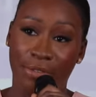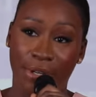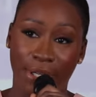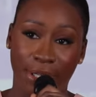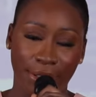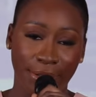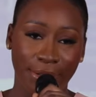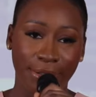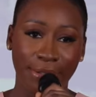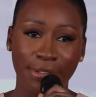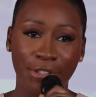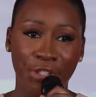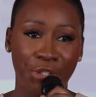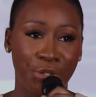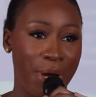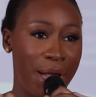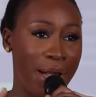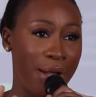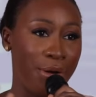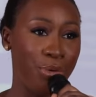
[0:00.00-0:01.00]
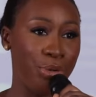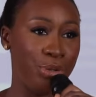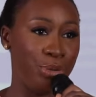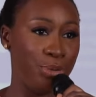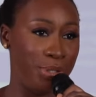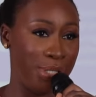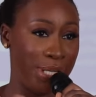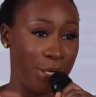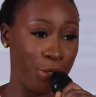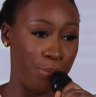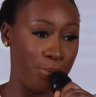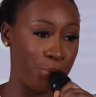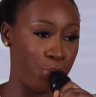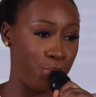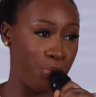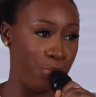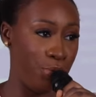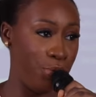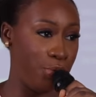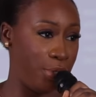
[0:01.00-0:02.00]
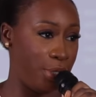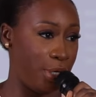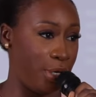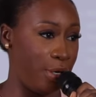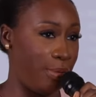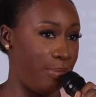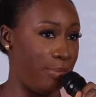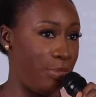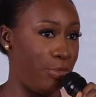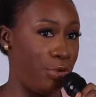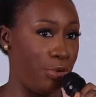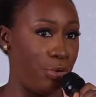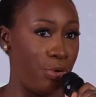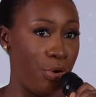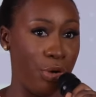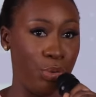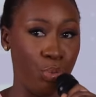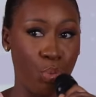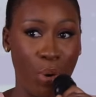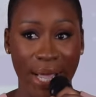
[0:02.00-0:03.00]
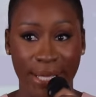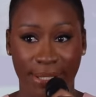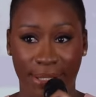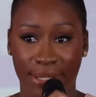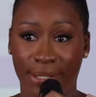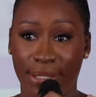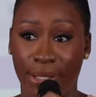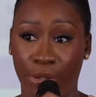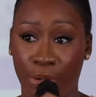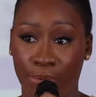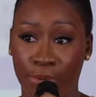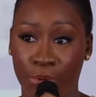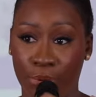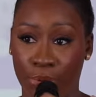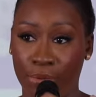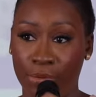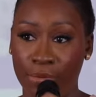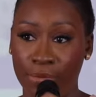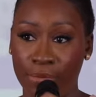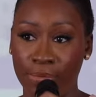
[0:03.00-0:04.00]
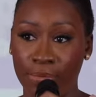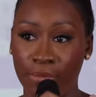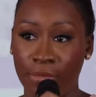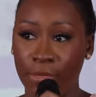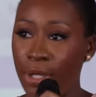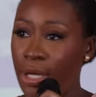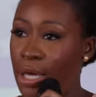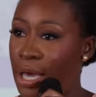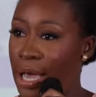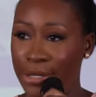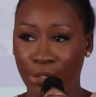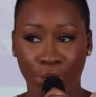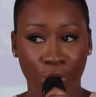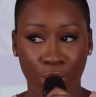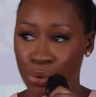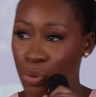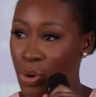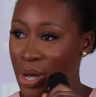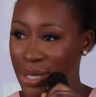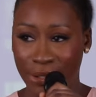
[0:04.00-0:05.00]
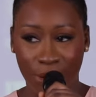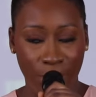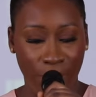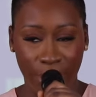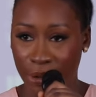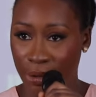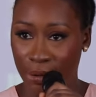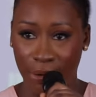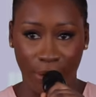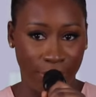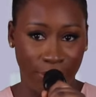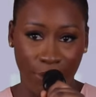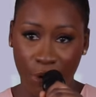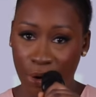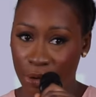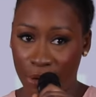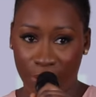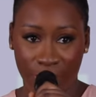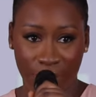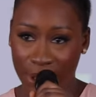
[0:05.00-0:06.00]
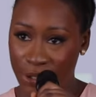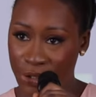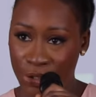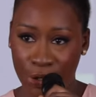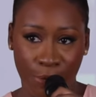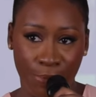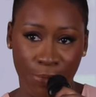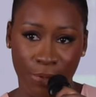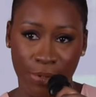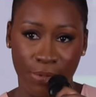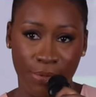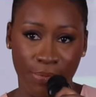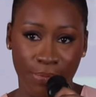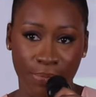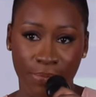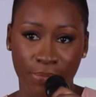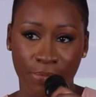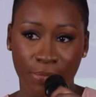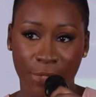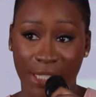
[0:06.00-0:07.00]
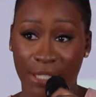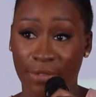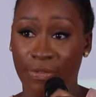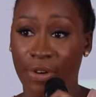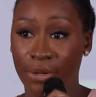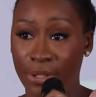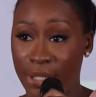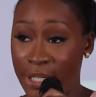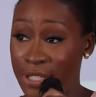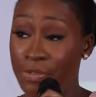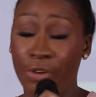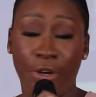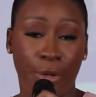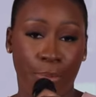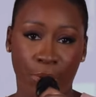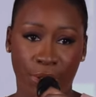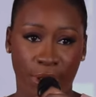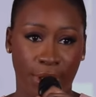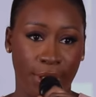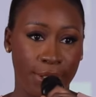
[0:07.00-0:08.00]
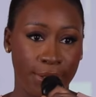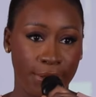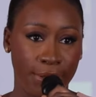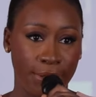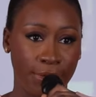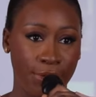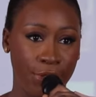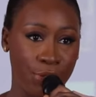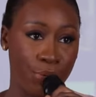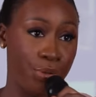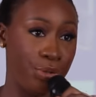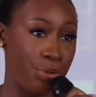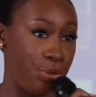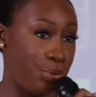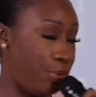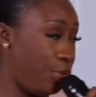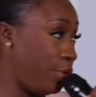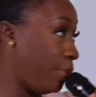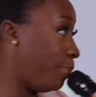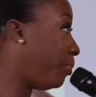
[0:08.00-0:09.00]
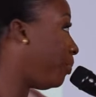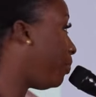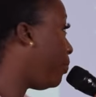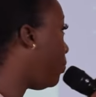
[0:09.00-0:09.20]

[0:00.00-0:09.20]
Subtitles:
Greek, try and go to startup school. Go on YC startup school and just go and study all of these terms. As a founder, it's very important. It's good to know them.